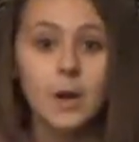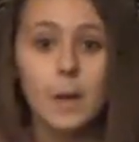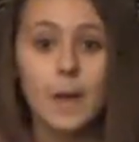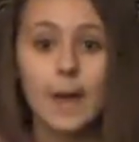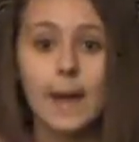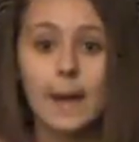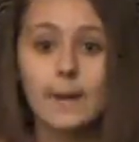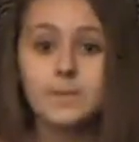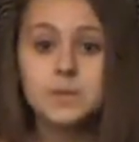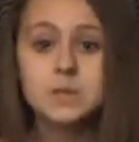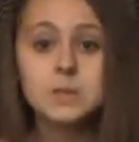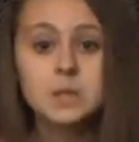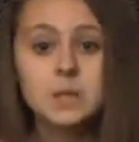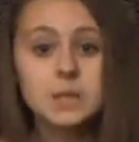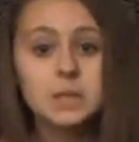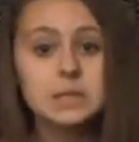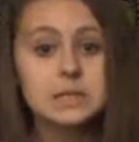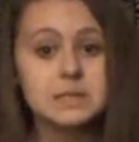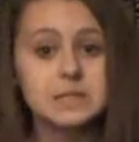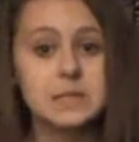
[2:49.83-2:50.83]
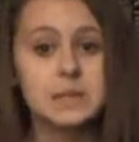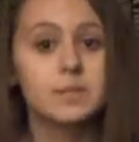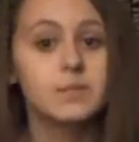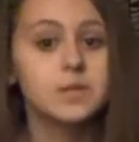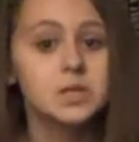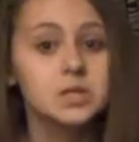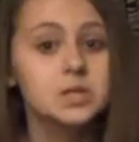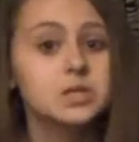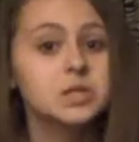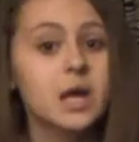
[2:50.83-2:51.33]
Okay, I'm just gonna
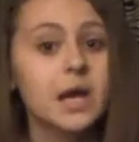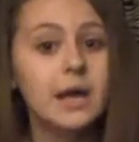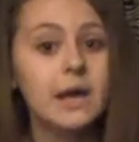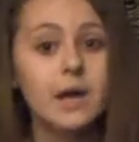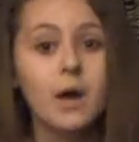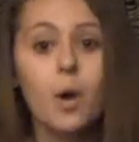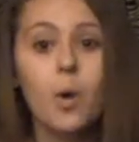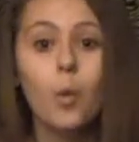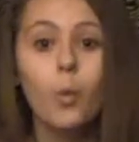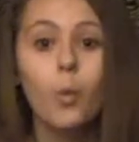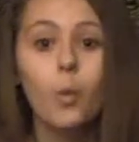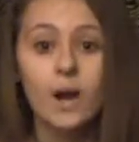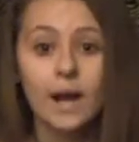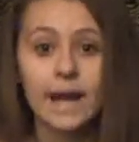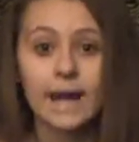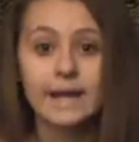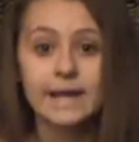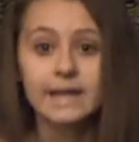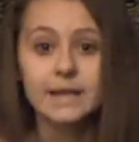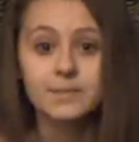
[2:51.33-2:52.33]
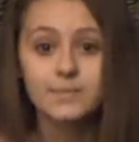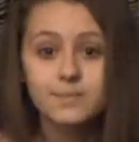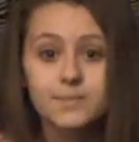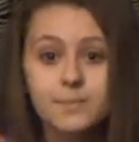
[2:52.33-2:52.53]
demonstrate what I did,